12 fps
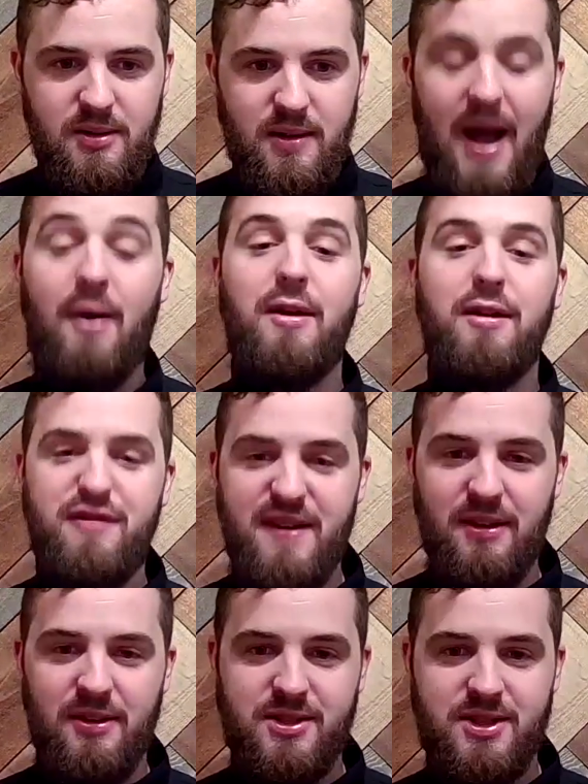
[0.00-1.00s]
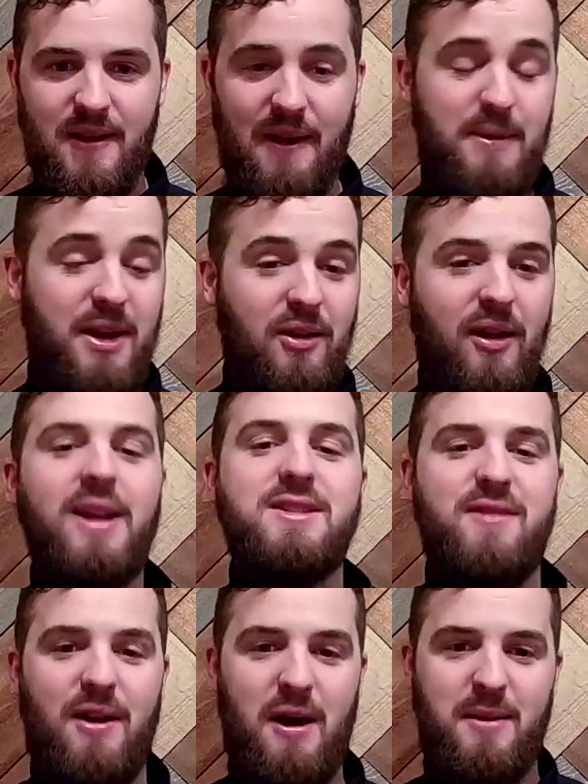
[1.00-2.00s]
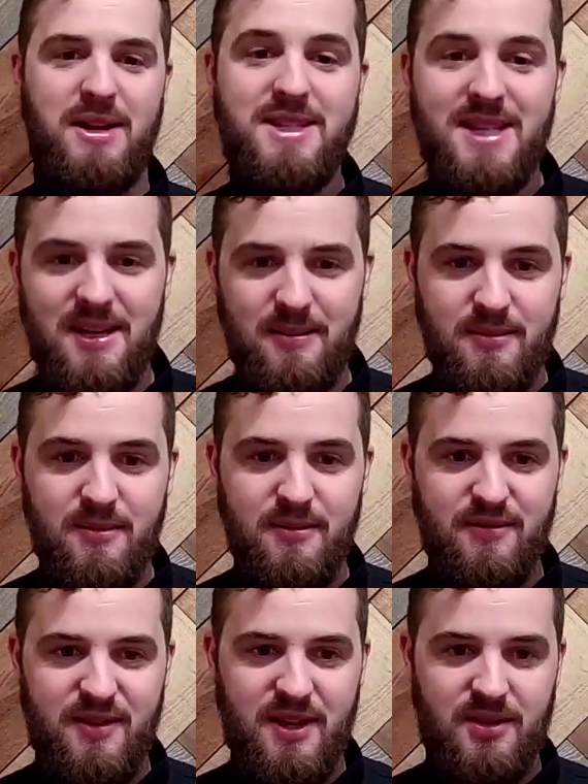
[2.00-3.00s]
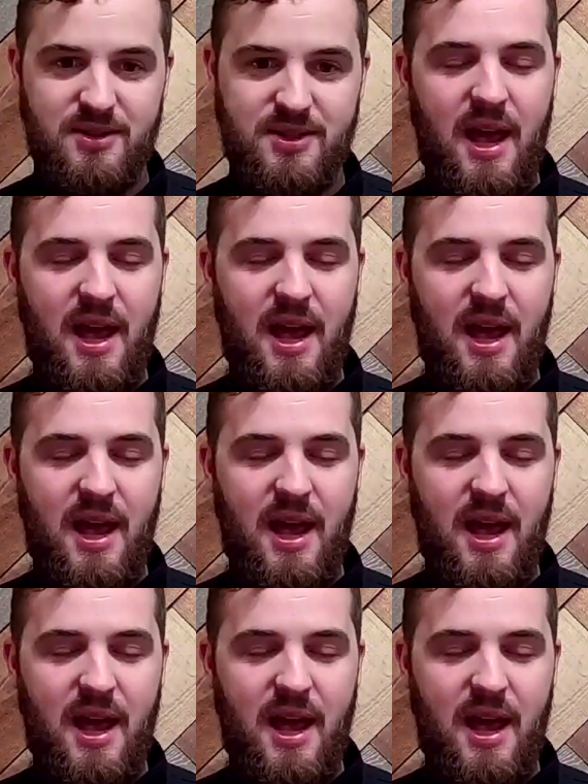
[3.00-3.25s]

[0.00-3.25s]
how it feels, how my clients feel, how my team feels,